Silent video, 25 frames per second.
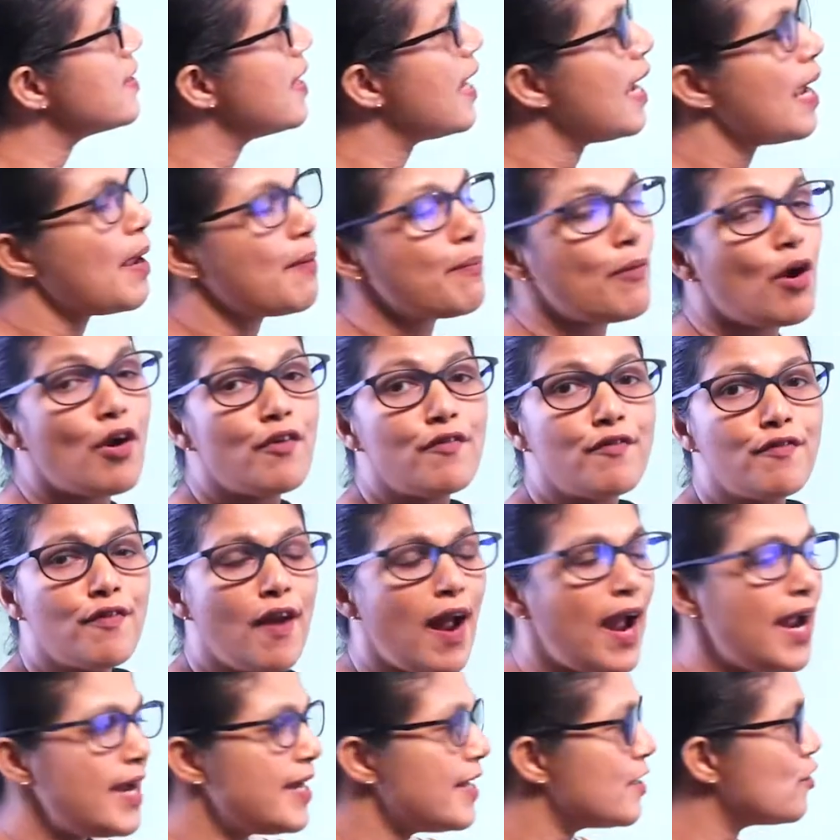came on
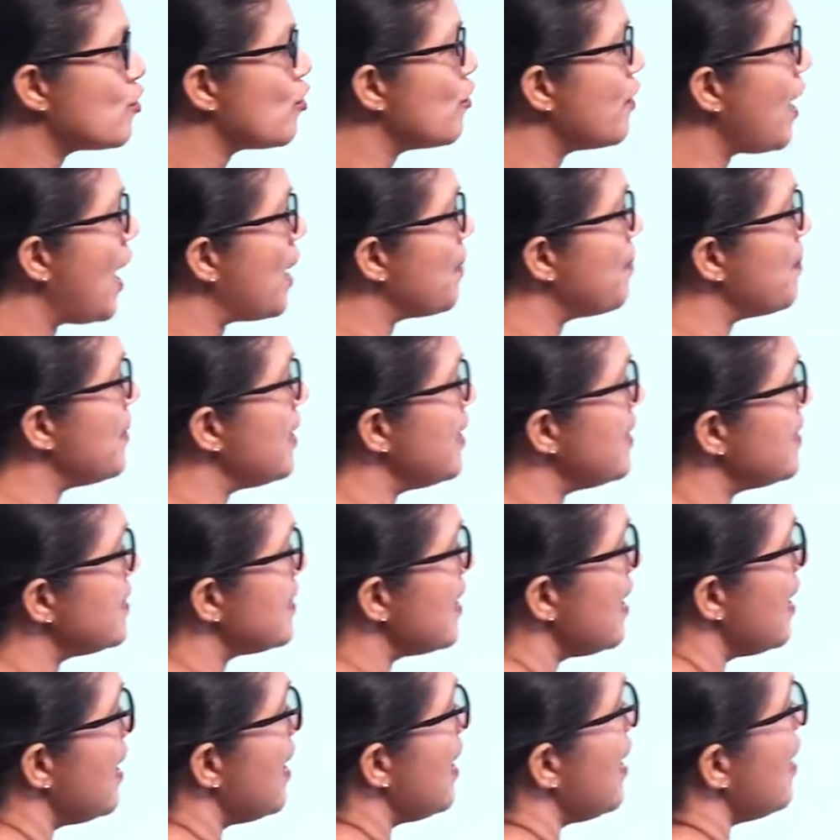Friday? So that means
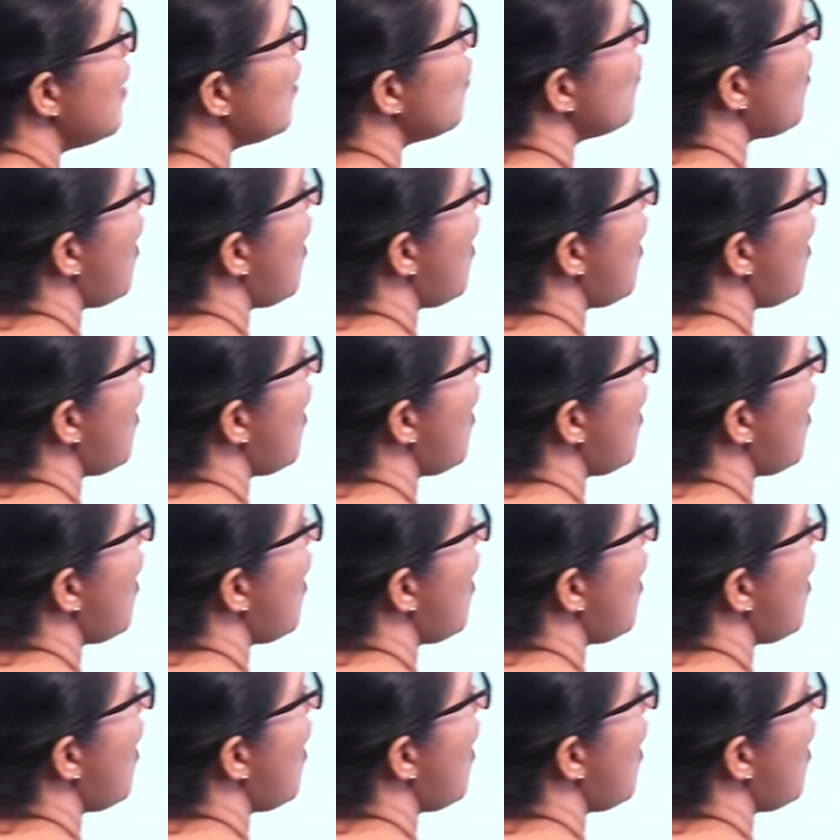you